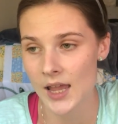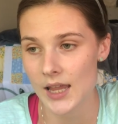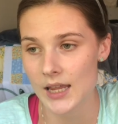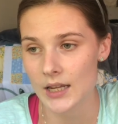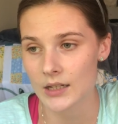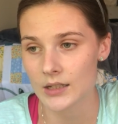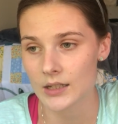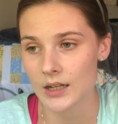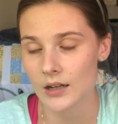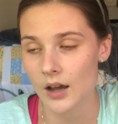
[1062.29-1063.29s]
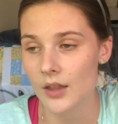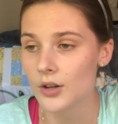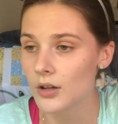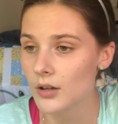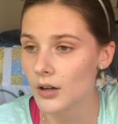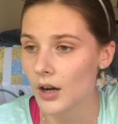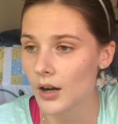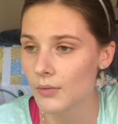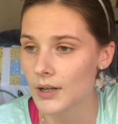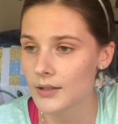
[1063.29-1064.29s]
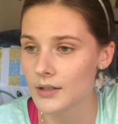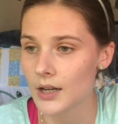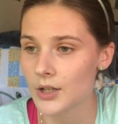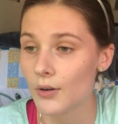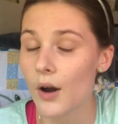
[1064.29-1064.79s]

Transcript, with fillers: And in other, what else did I do?